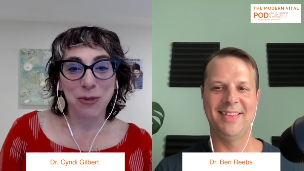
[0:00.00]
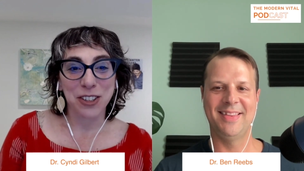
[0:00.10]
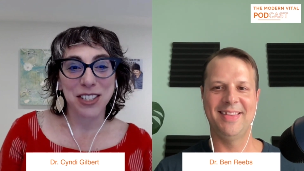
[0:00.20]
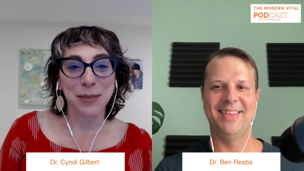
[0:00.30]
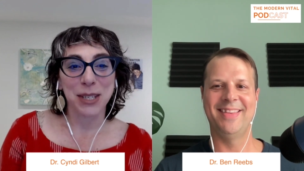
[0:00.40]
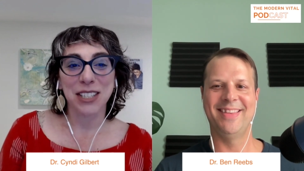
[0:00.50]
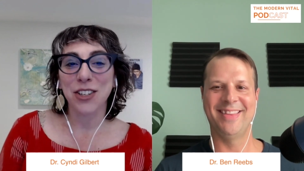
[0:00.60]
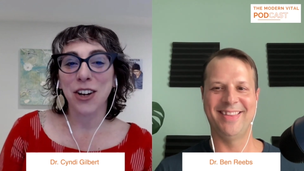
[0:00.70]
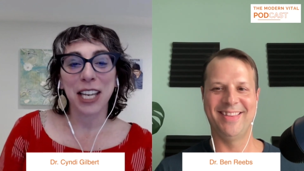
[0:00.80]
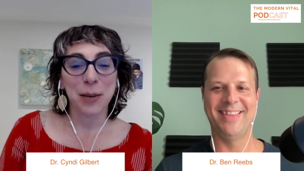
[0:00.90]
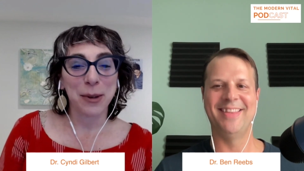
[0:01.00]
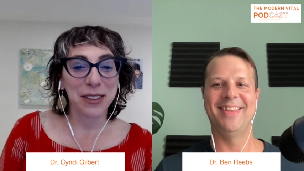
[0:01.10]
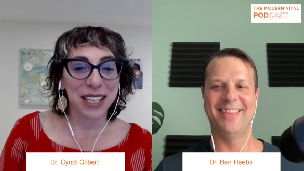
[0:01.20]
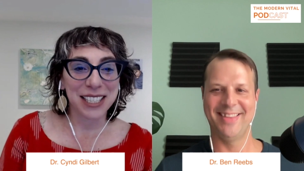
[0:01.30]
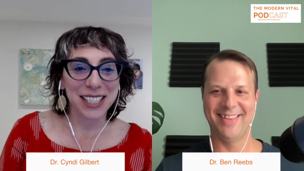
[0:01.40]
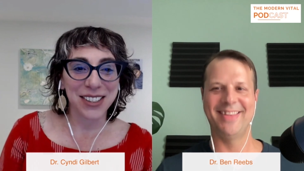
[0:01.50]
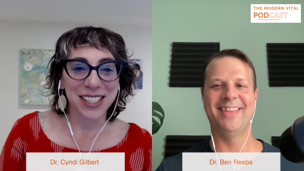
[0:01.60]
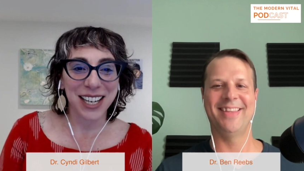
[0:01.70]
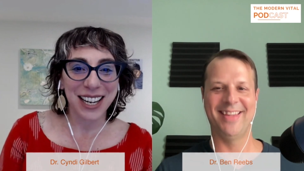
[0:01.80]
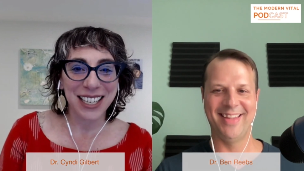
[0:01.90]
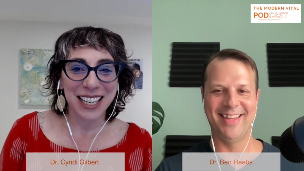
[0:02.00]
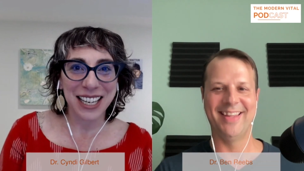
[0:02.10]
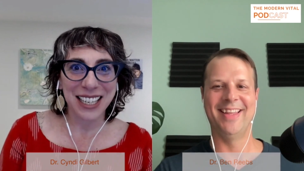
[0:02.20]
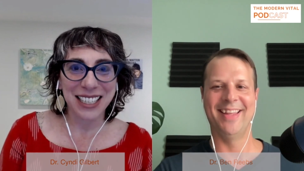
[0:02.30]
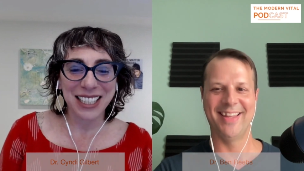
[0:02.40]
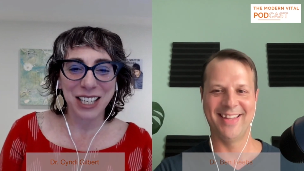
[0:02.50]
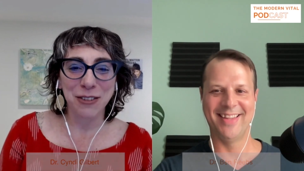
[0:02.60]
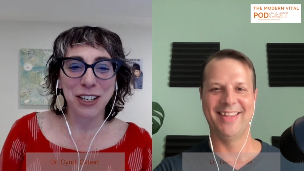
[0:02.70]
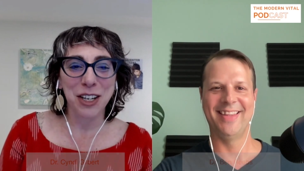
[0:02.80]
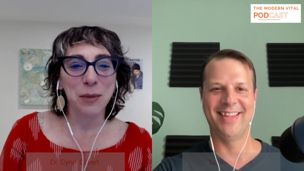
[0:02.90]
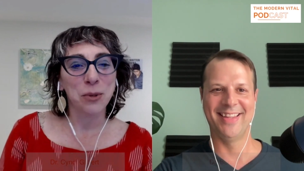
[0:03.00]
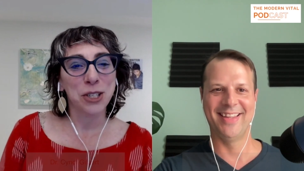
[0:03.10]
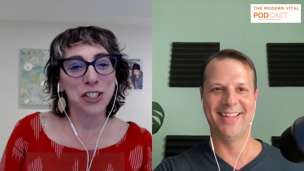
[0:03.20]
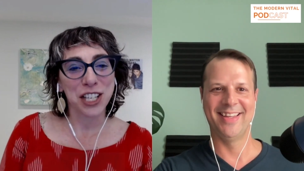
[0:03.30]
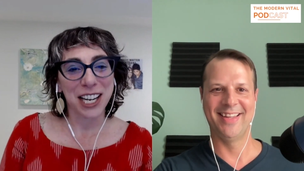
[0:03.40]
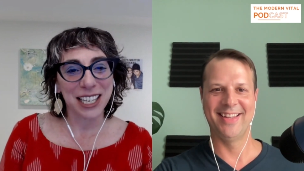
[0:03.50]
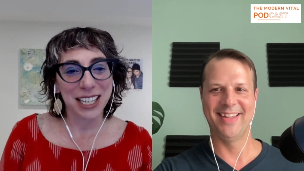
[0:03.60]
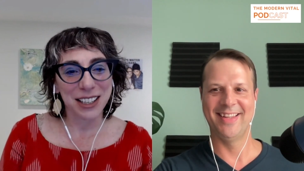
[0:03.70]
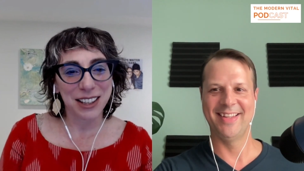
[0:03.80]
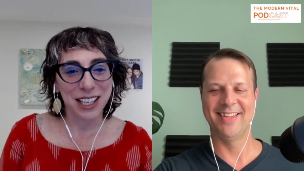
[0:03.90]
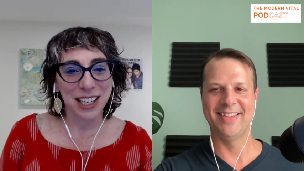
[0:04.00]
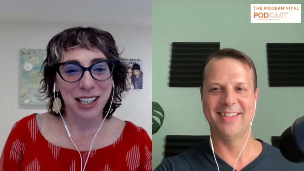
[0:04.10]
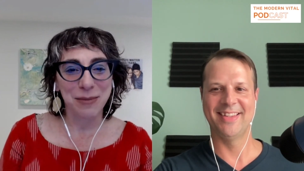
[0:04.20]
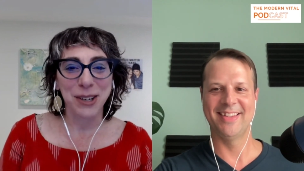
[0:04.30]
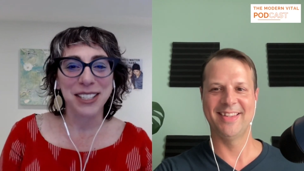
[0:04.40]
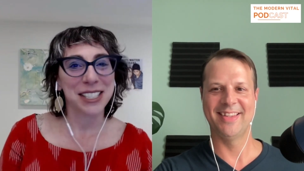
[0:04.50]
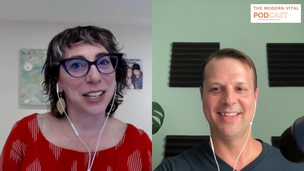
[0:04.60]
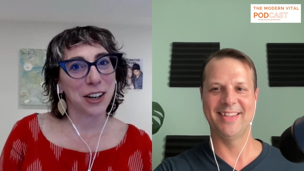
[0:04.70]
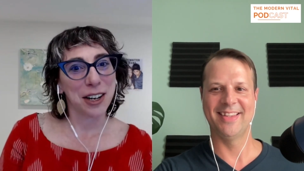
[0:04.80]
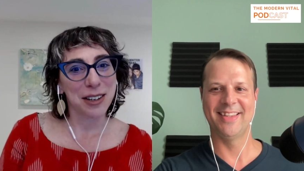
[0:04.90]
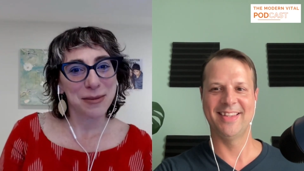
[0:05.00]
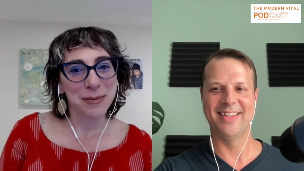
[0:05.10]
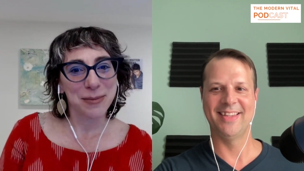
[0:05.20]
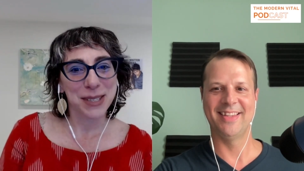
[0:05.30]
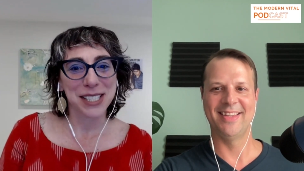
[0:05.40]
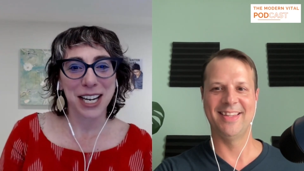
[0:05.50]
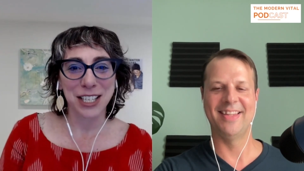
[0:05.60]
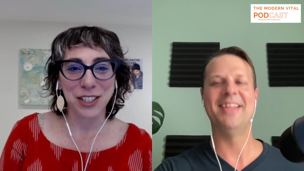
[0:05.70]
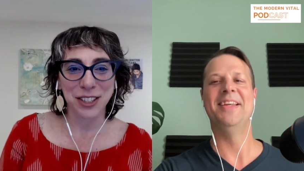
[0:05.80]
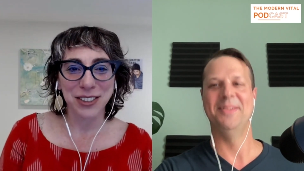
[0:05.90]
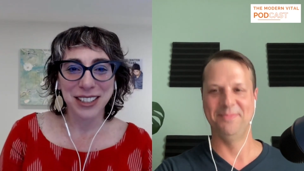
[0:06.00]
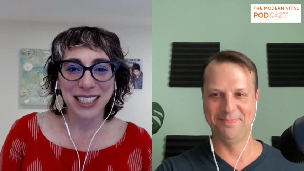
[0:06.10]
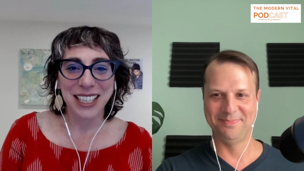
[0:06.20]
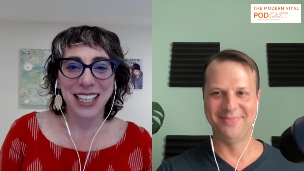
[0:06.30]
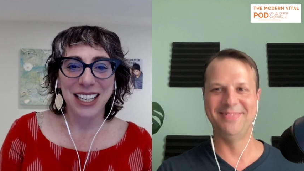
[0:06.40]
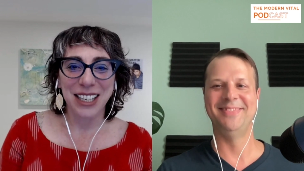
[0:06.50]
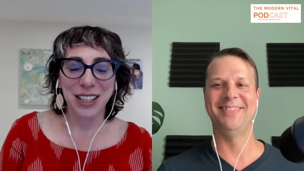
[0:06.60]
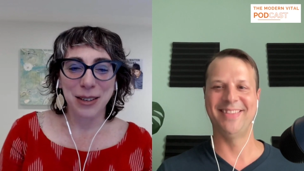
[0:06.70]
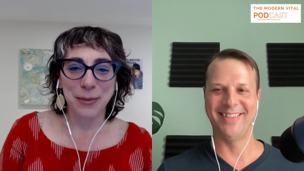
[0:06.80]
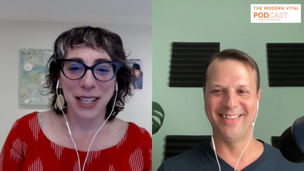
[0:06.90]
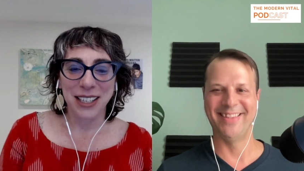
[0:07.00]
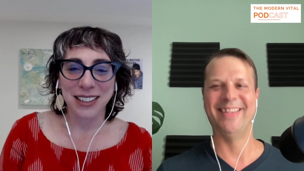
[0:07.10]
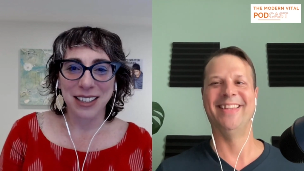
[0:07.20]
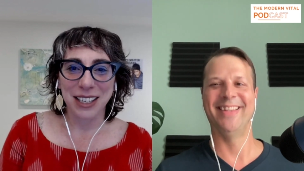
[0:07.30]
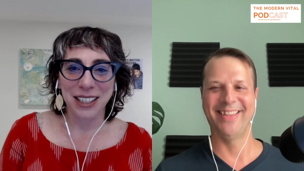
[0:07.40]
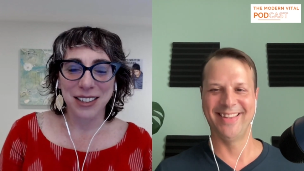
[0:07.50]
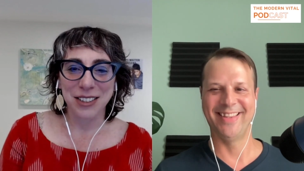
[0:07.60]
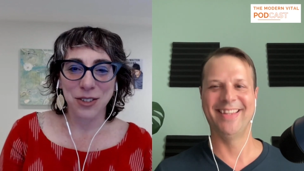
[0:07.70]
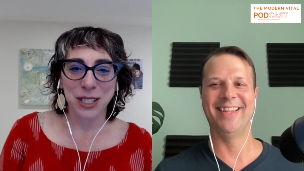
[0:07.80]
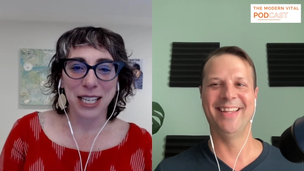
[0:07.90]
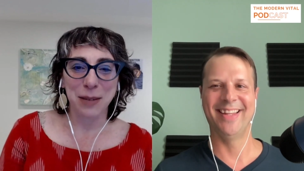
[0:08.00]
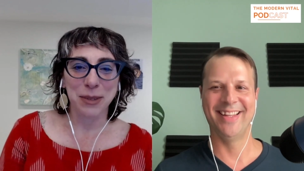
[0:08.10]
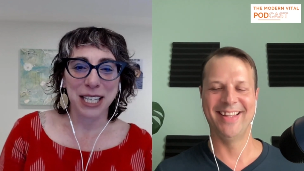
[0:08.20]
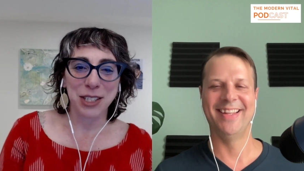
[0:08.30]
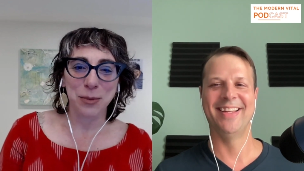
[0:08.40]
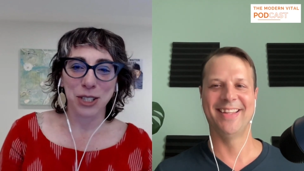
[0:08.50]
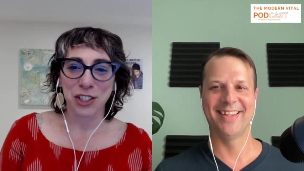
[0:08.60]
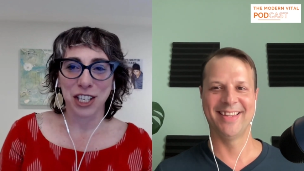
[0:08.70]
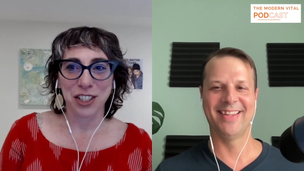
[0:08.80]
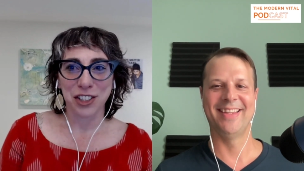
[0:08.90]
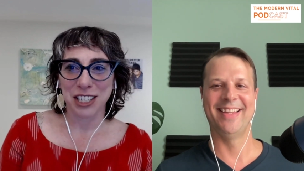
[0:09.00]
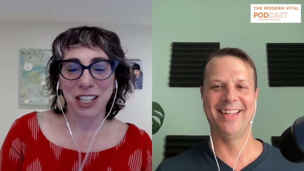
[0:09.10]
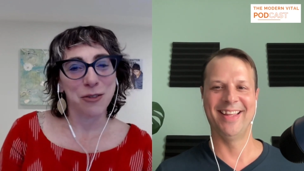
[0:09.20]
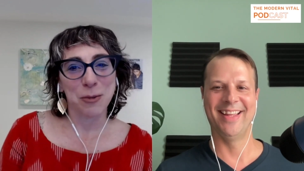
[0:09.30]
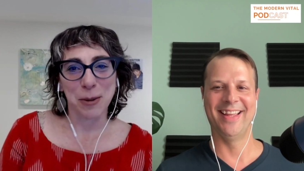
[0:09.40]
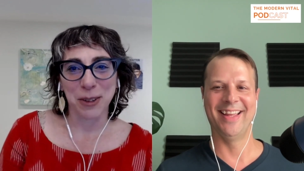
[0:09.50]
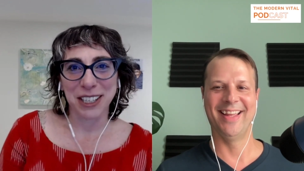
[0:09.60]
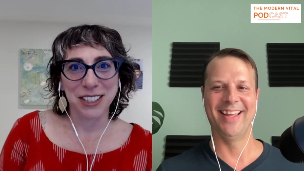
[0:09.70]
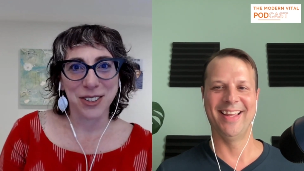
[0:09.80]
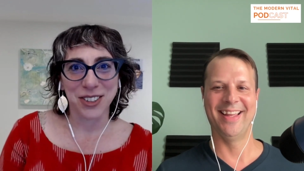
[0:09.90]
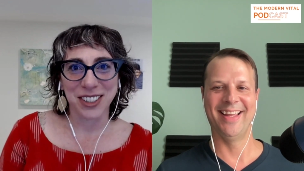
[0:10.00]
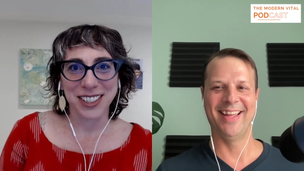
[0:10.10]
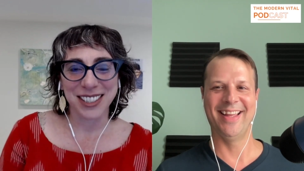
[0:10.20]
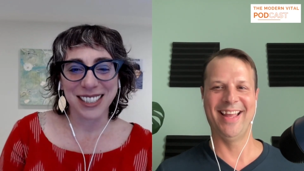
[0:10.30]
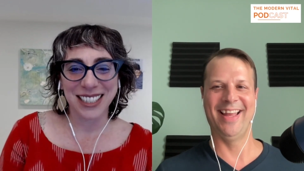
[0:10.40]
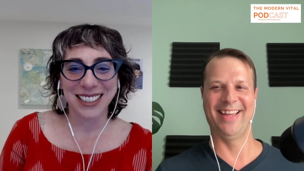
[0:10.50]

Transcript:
Speaker 1: helpful to be talking about things outside and even appreciating the Monstera beside you um, and, and doing that plant appreciation even when we're indoors.